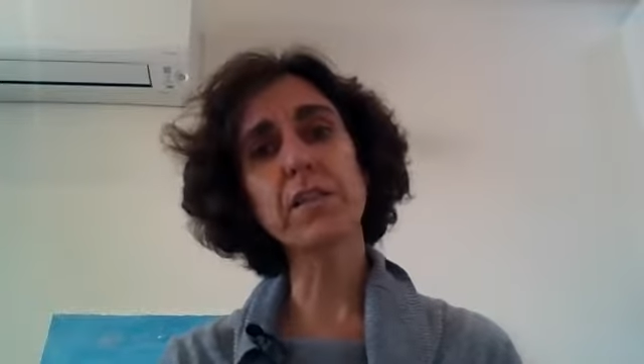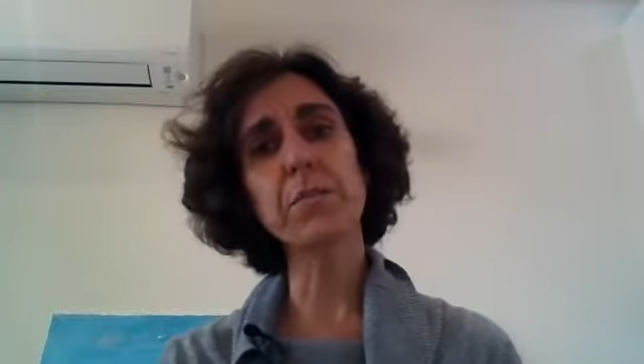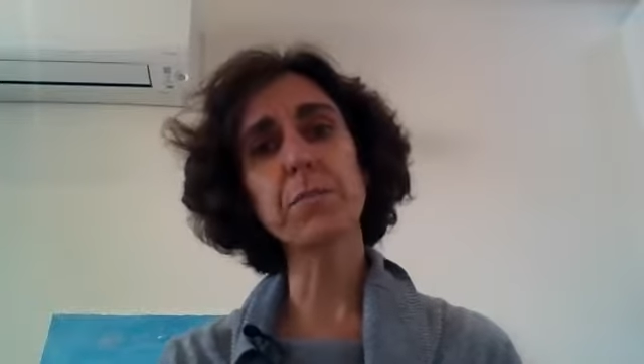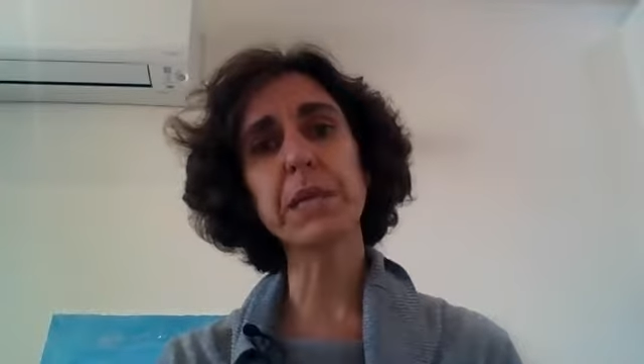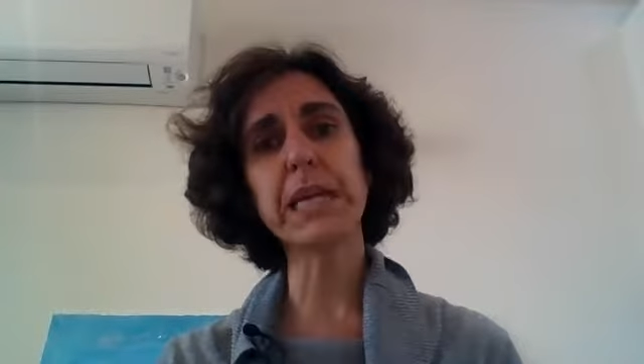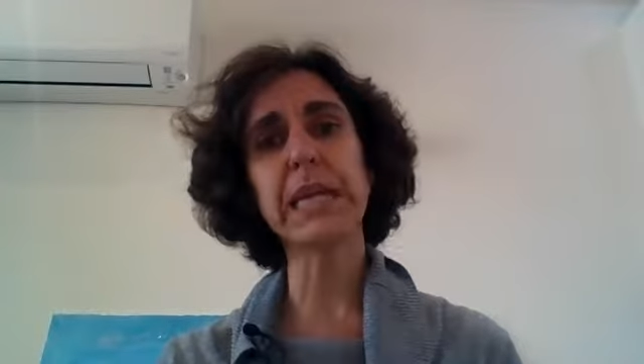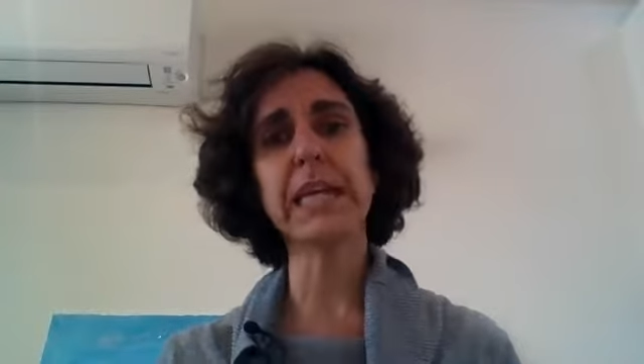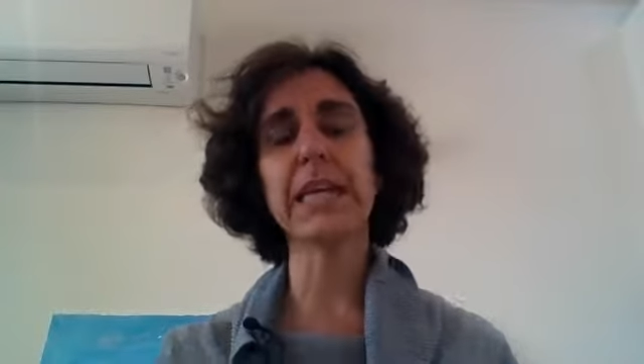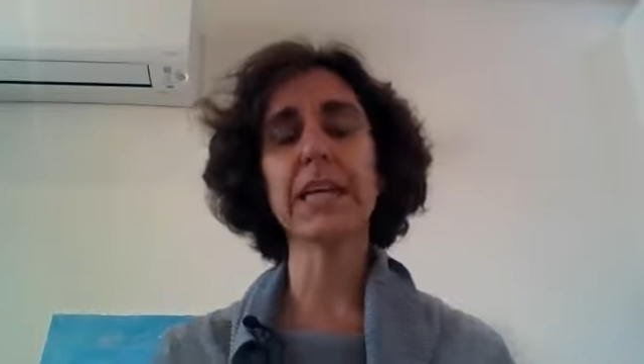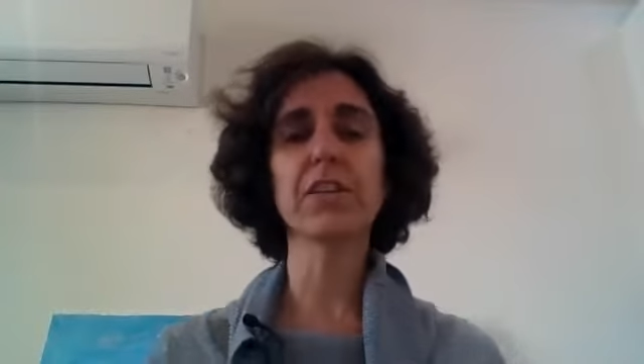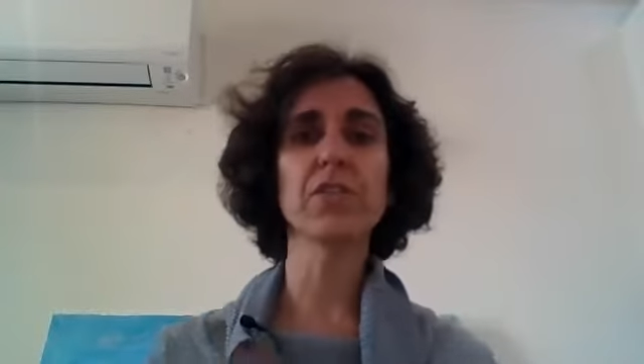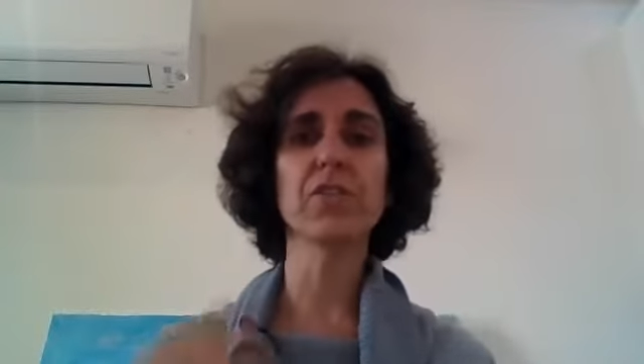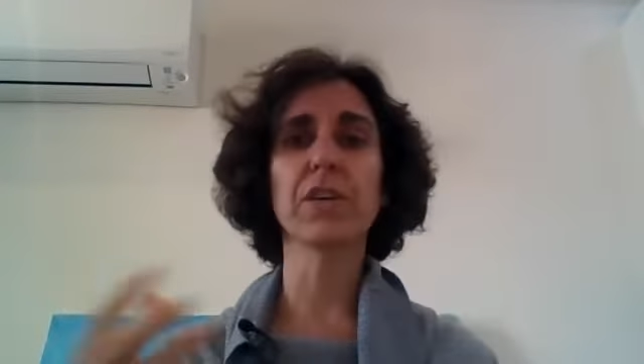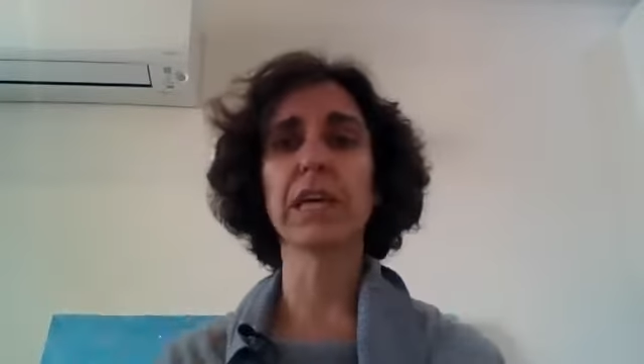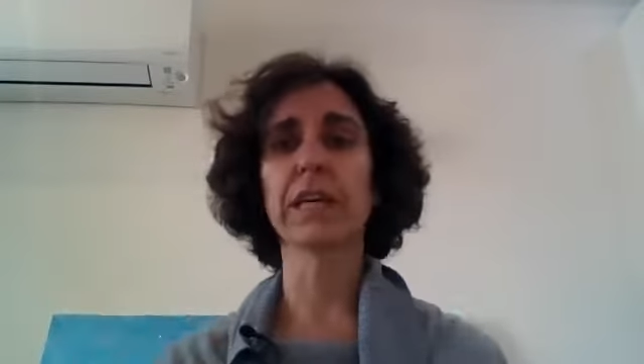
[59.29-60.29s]
in the
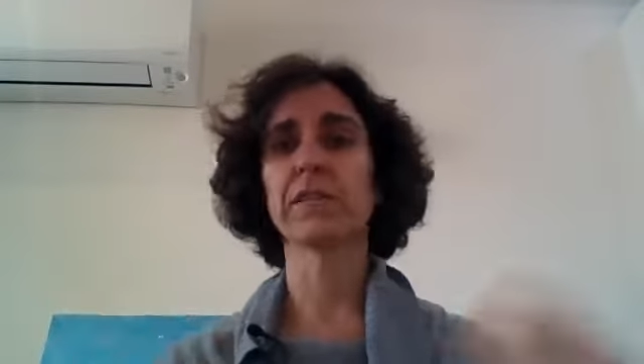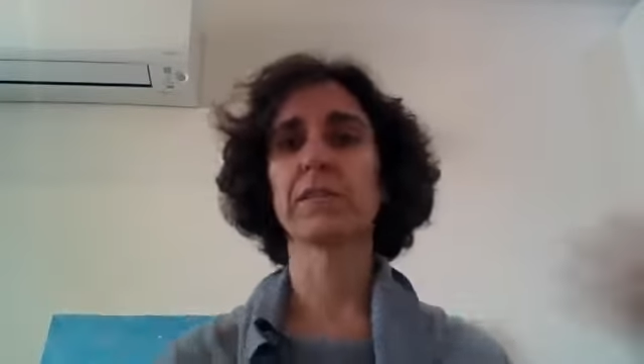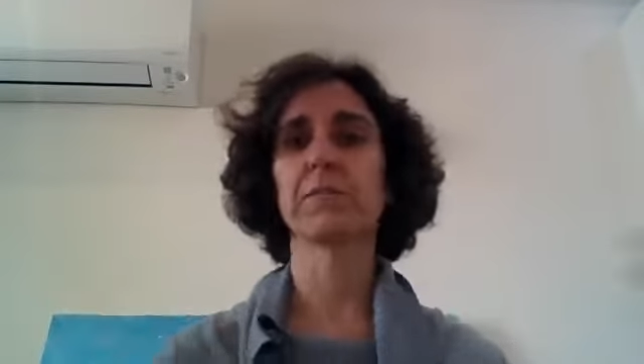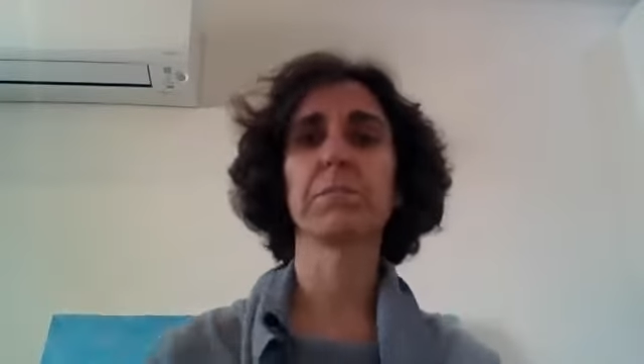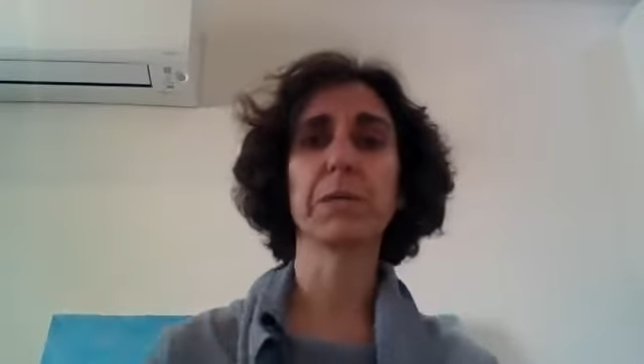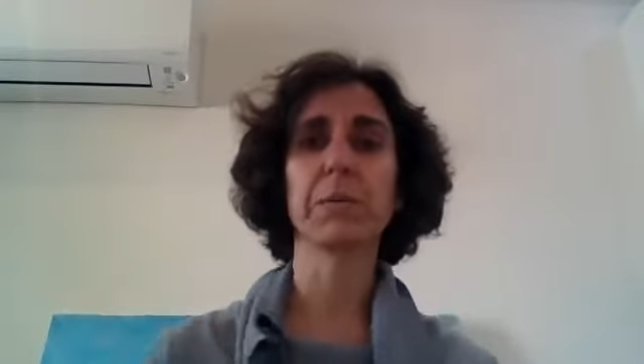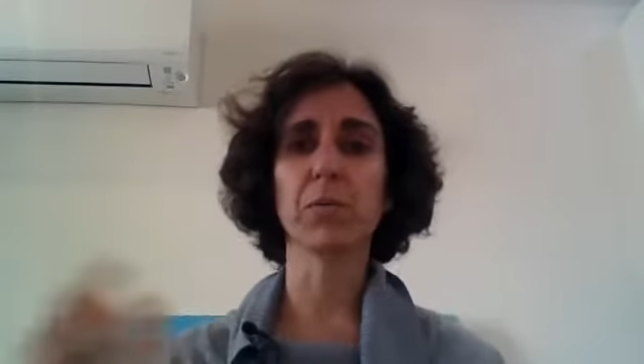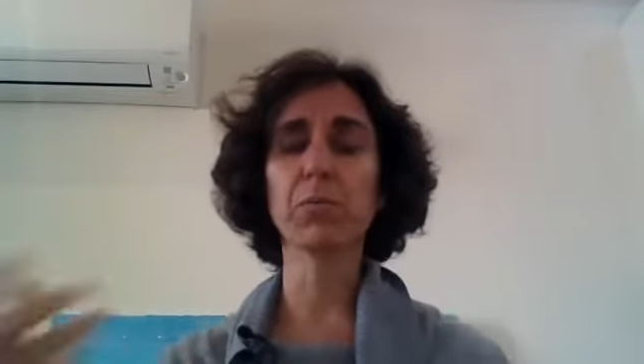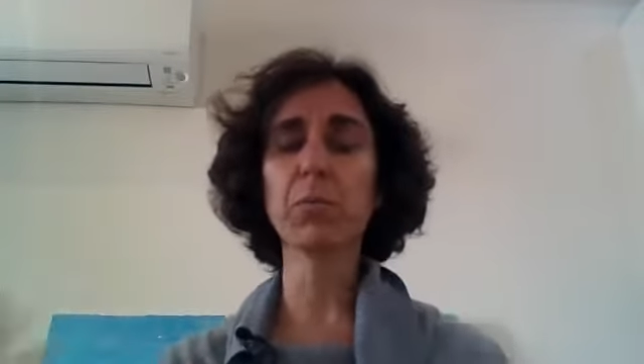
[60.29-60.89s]
beginning to get people